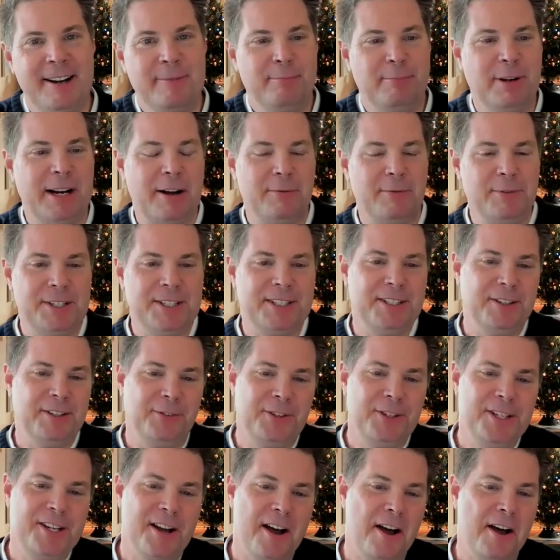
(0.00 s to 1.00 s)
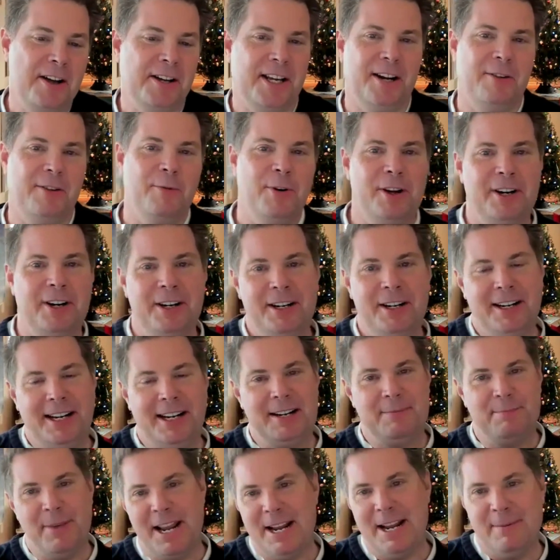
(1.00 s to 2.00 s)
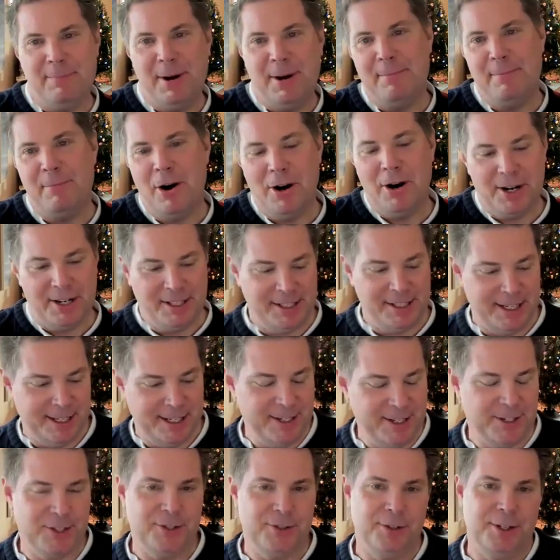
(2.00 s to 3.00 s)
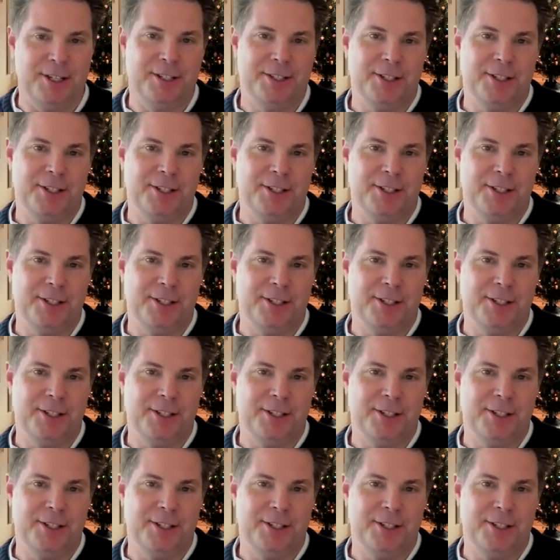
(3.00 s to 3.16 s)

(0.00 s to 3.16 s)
but I was still young and I wanted to like make my mark in the industry.